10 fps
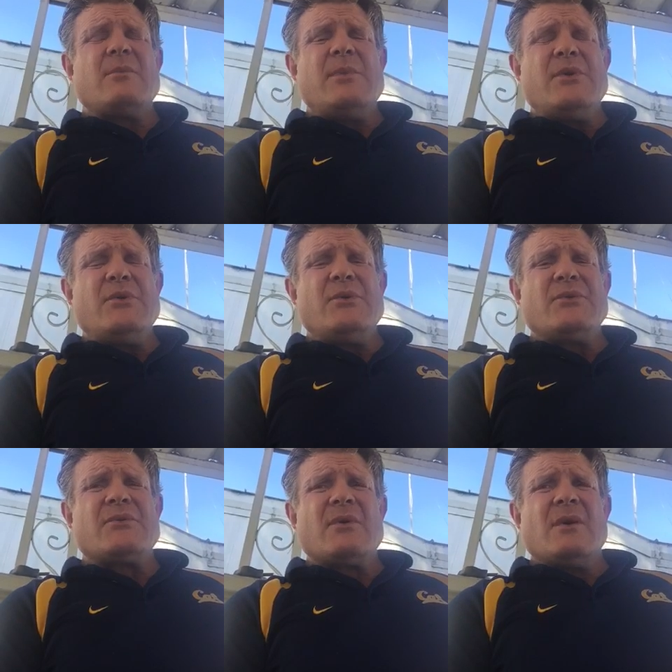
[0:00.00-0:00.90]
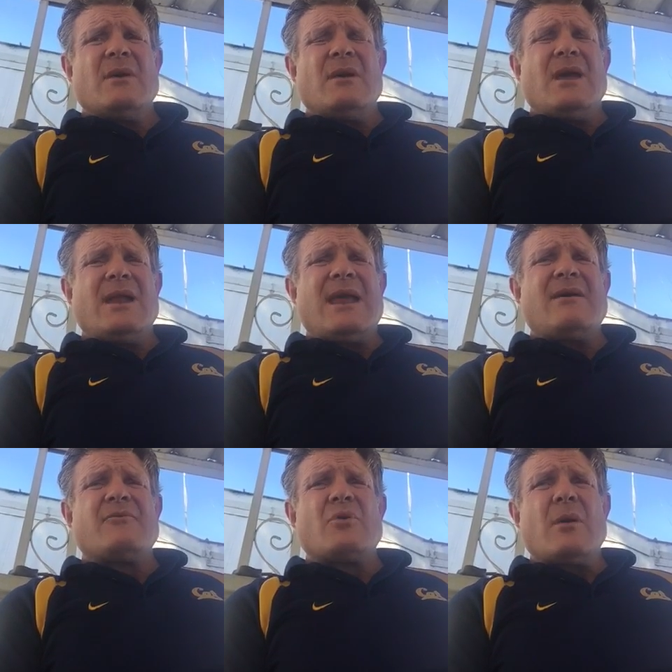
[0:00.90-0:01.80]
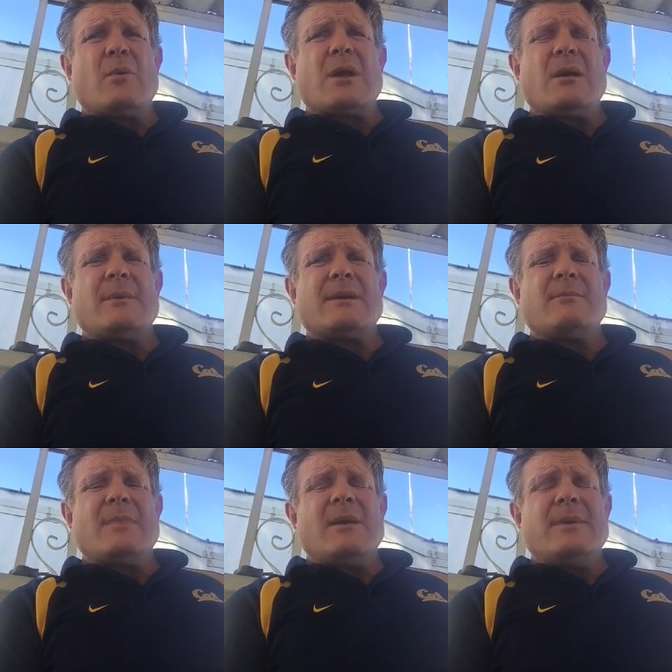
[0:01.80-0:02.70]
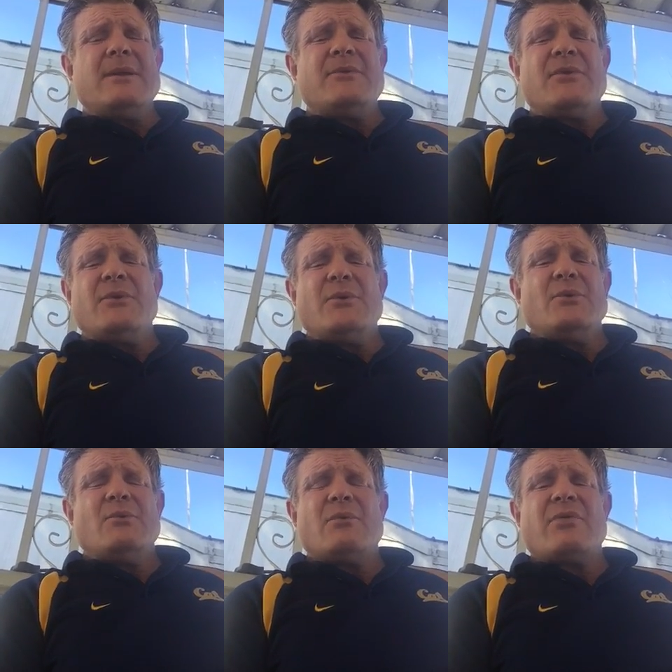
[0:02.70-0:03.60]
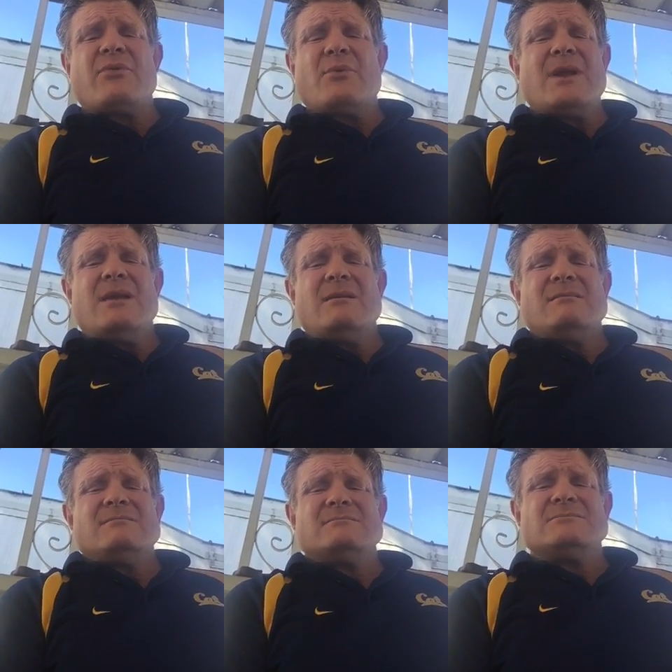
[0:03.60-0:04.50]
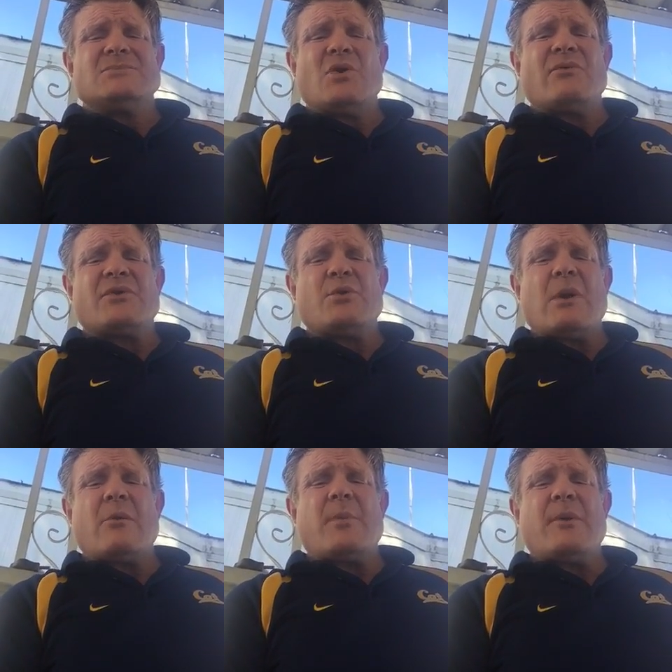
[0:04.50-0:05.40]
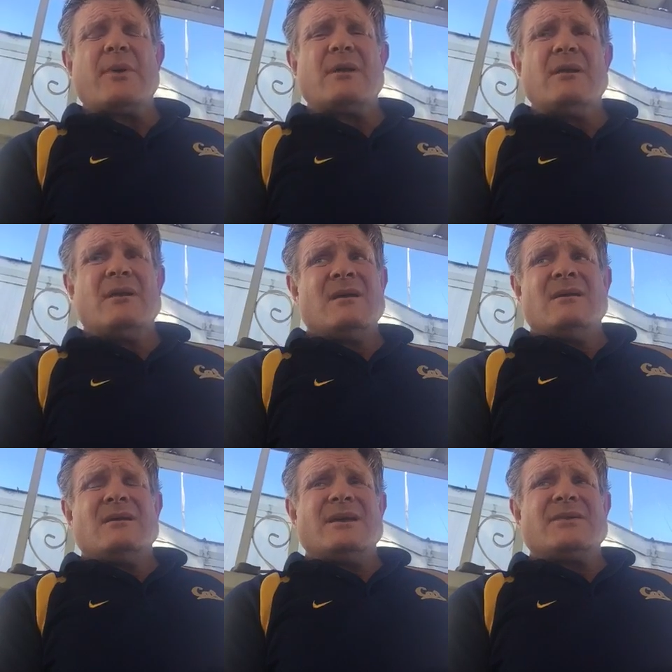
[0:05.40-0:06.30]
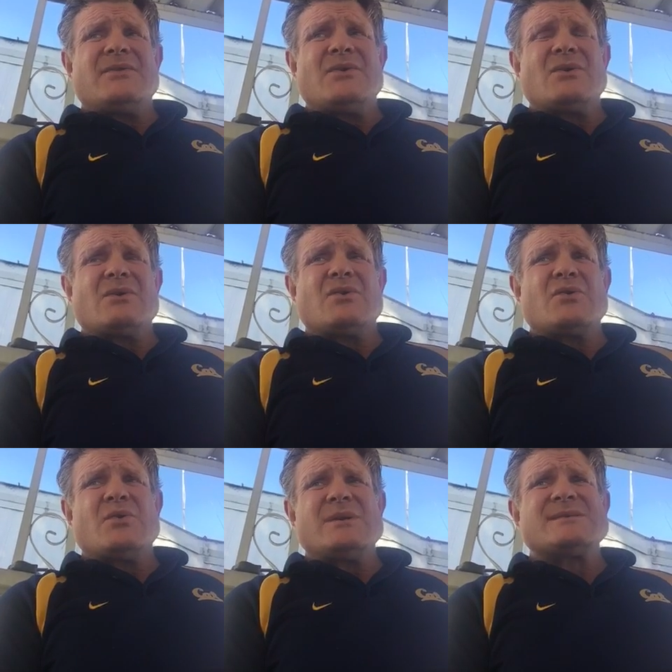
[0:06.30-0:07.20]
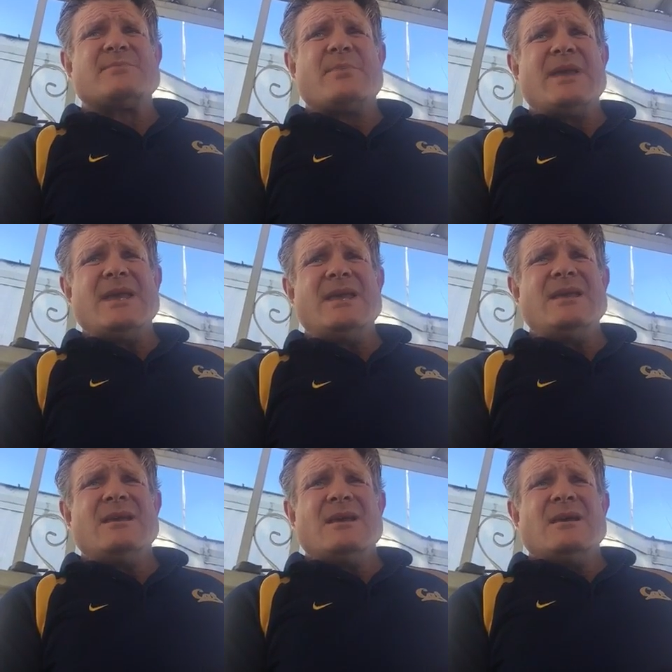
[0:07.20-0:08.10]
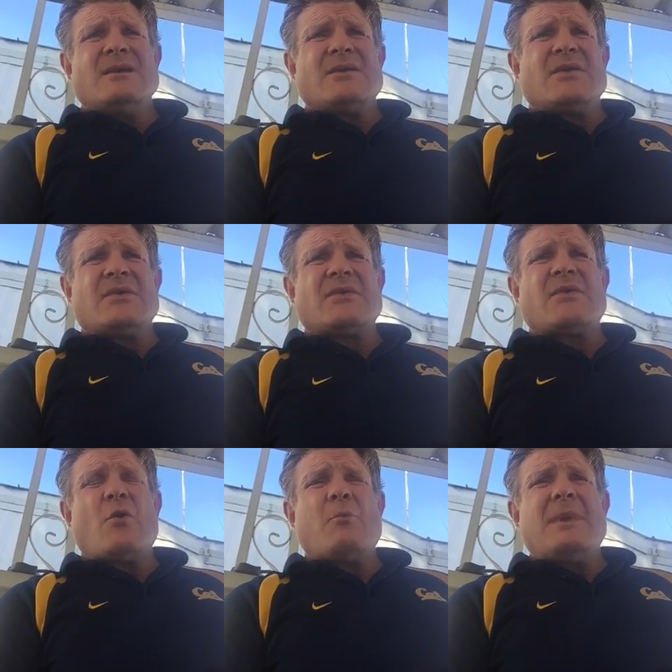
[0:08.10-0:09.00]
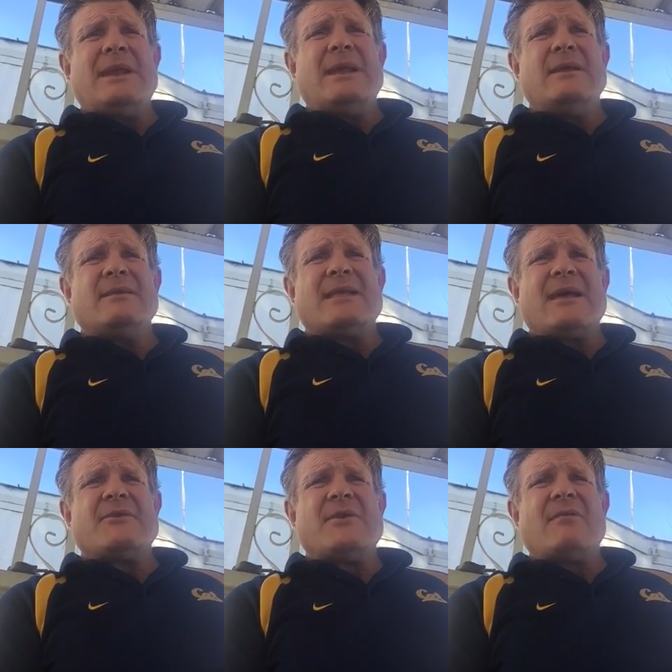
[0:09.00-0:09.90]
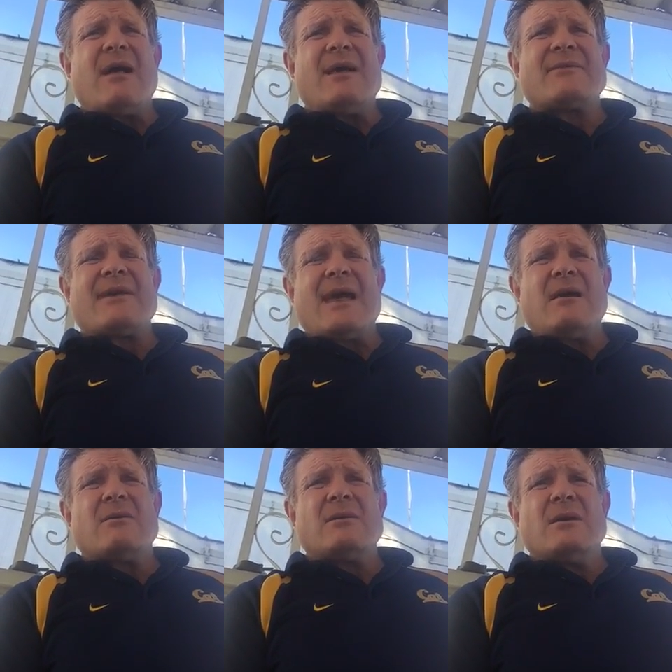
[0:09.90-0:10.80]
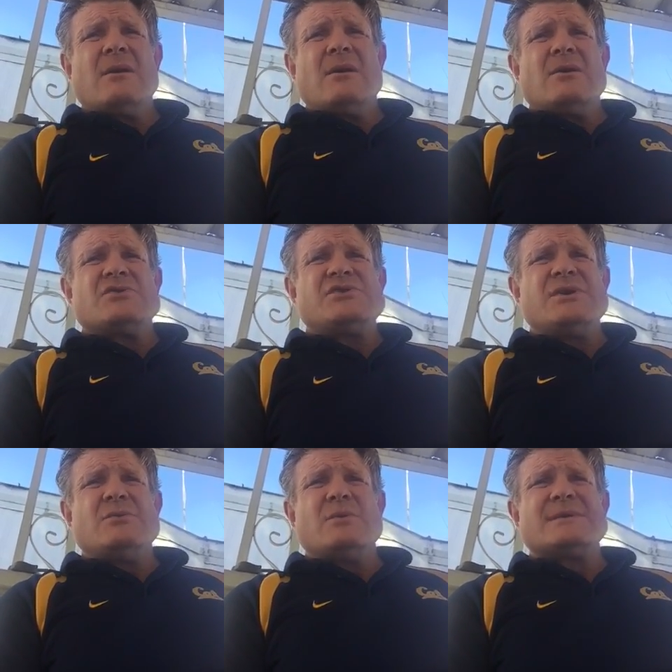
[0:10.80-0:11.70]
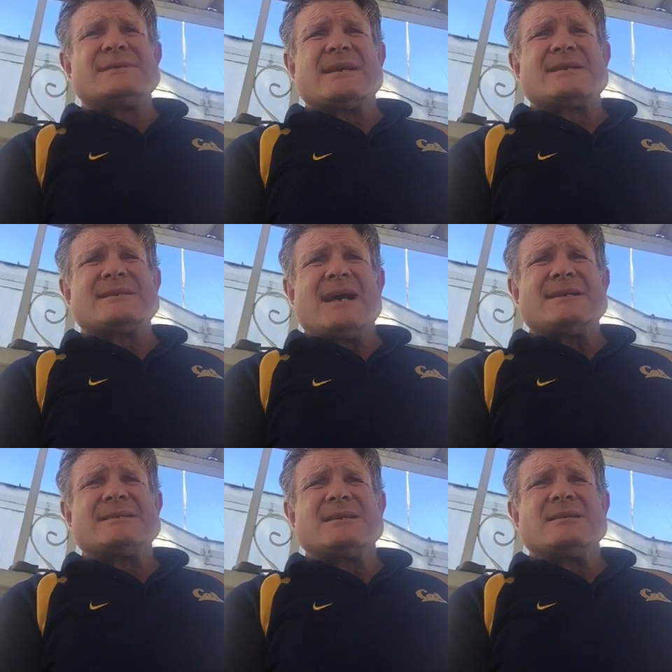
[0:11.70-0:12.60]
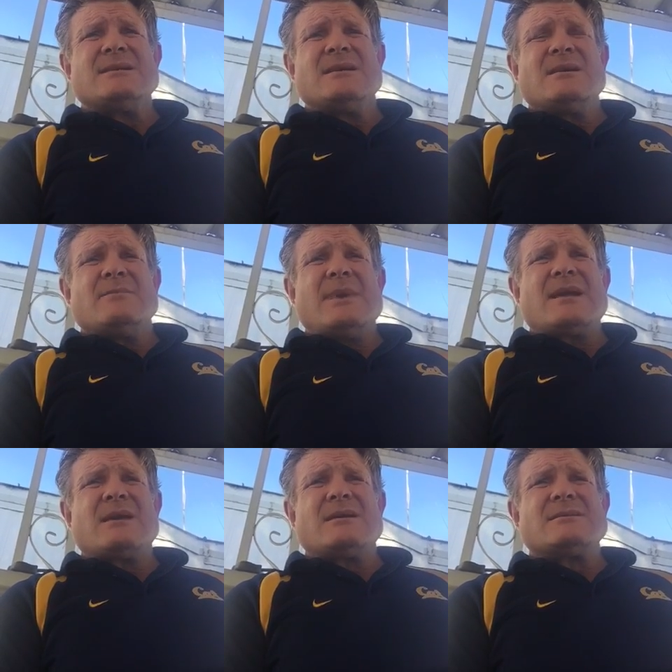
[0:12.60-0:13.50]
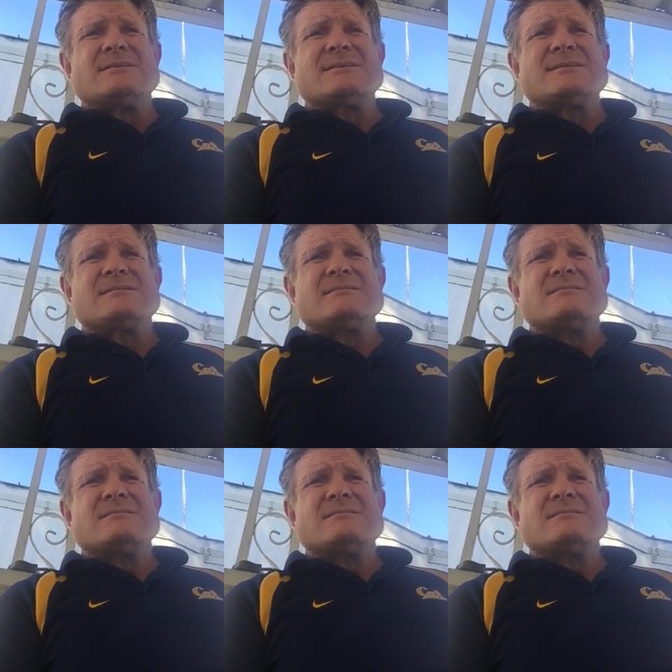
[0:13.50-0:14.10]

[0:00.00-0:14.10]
abused and have trouble coming, maybe two, three, over a 2 hour period. It took Chris P to so many that she lost count. She was exhausted because,